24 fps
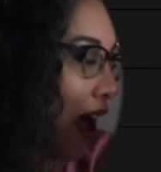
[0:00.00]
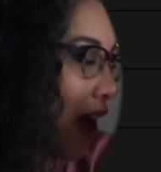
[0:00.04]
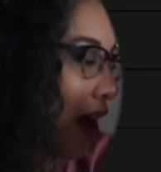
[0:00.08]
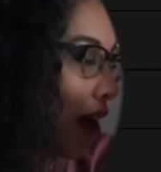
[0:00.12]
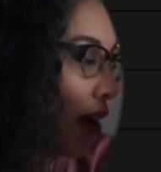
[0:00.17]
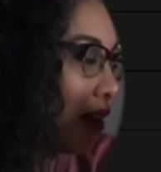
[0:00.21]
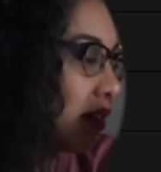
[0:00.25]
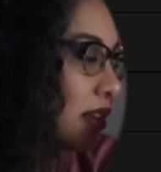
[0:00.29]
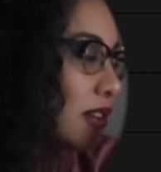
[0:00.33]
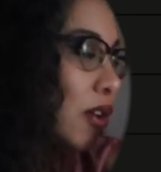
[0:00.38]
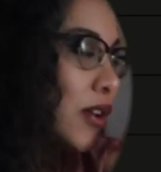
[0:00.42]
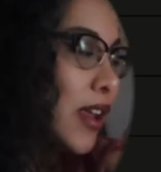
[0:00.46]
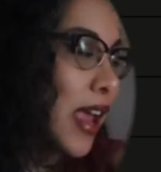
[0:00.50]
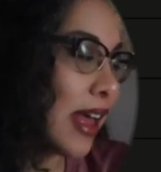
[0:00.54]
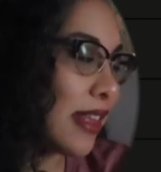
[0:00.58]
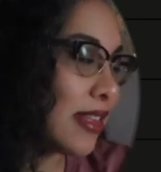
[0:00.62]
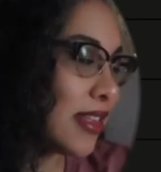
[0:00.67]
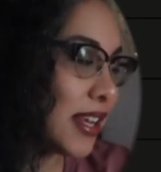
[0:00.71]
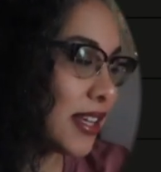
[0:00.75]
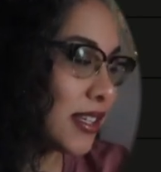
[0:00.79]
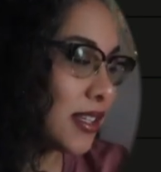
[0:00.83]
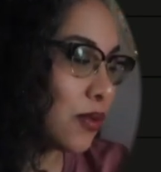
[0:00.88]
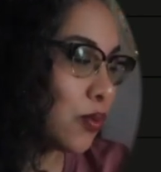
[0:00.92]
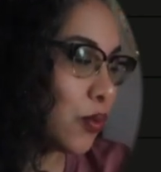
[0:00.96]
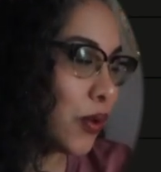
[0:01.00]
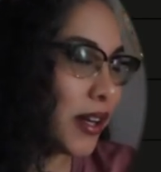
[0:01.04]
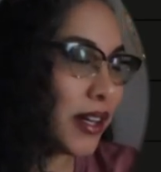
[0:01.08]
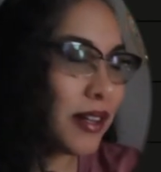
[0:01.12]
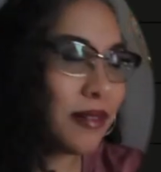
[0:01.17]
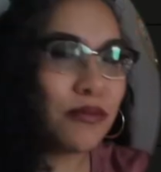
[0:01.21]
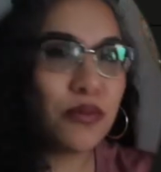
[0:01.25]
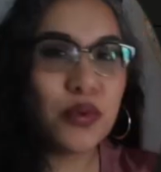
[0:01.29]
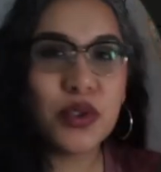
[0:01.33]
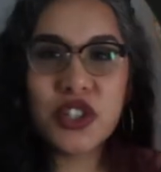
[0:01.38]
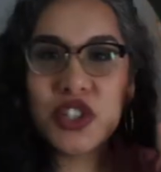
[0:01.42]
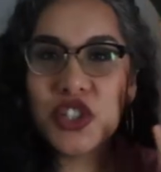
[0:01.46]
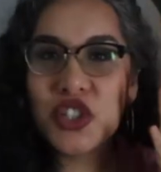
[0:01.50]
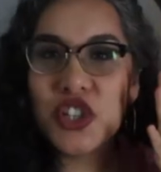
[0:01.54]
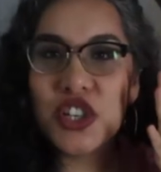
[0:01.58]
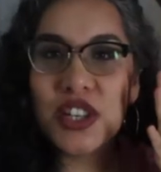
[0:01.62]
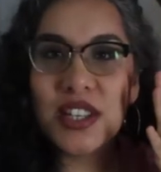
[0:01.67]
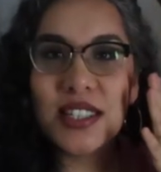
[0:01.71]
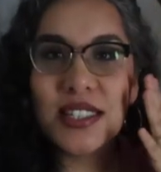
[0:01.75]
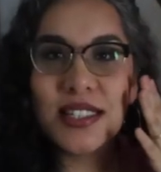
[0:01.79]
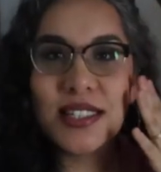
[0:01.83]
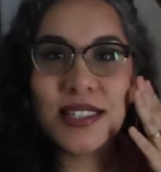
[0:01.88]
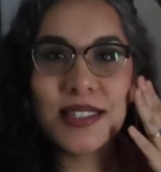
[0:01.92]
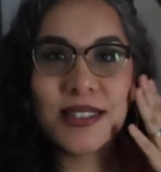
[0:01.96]
uh, so yeah, this one was
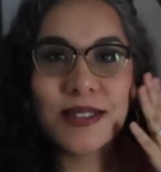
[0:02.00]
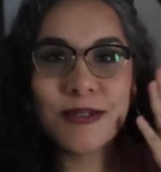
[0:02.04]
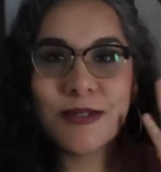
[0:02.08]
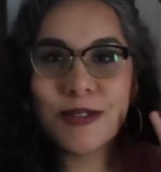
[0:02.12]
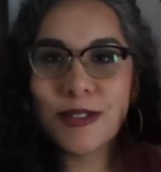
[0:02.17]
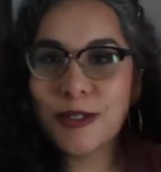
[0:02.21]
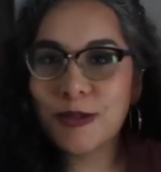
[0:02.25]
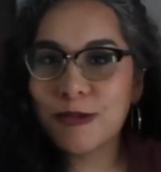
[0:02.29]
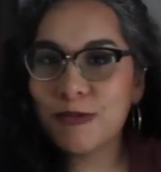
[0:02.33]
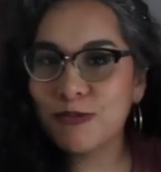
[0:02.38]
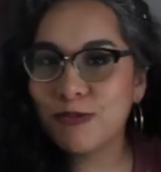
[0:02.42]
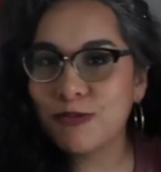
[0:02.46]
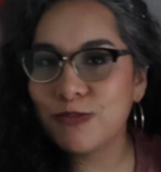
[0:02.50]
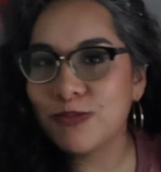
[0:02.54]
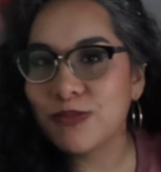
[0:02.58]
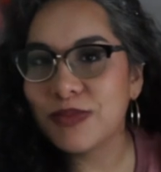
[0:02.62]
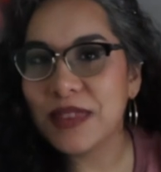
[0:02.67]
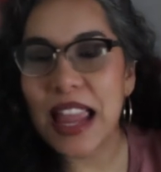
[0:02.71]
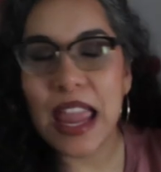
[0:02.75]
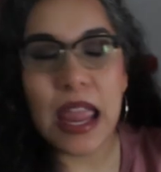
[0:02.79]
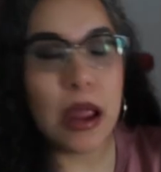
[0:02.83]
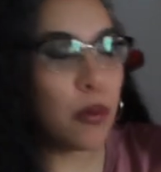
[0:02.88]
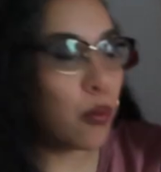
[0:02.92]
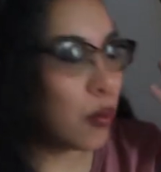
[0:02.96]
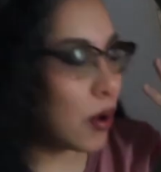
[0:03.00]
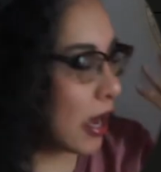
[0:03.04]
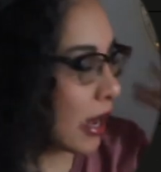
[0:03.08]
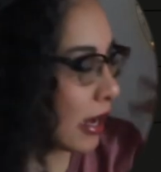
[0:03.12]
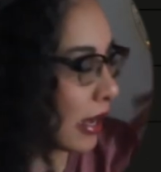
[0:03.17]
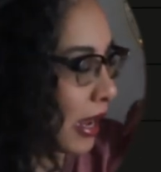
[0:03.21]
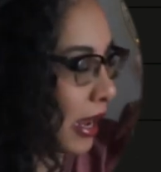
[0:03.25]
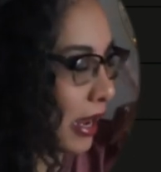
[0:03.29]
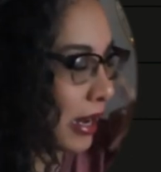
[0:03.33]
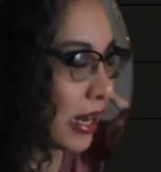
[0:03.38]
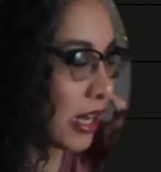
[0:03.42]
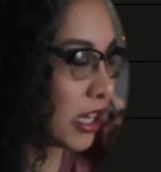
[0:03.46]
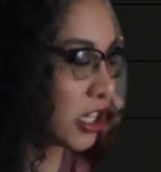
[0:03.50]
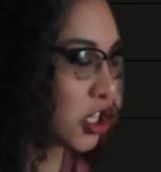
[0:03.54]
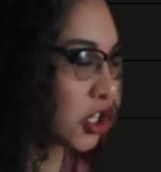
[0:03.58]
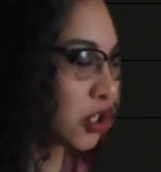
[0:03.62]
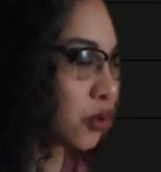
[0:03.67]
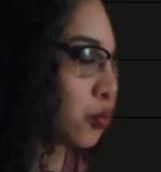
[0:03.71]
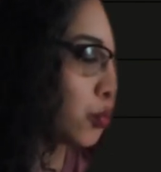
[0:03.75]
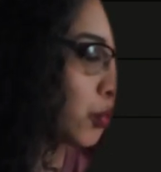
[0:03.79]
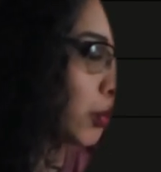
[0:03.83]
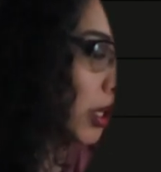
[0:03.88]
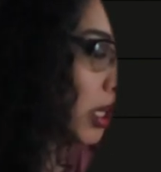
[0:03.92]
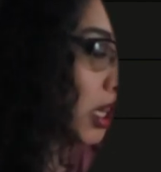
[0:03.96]
just, it again, it
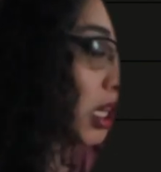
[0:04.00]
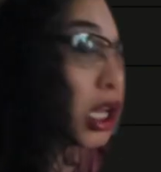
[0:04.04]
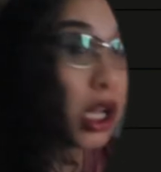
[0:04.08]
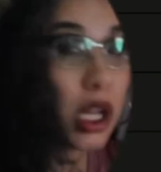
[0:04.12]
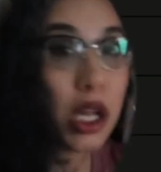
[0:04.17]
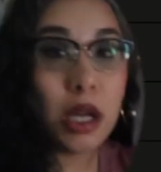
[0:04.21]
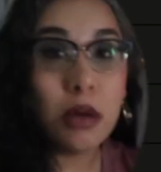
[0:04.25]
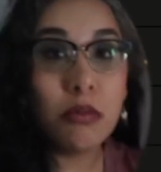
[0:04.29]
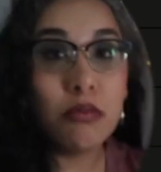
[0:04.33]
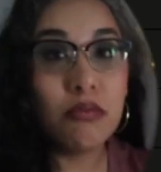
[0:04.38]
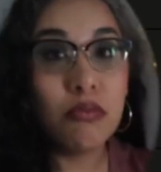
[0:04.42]
just really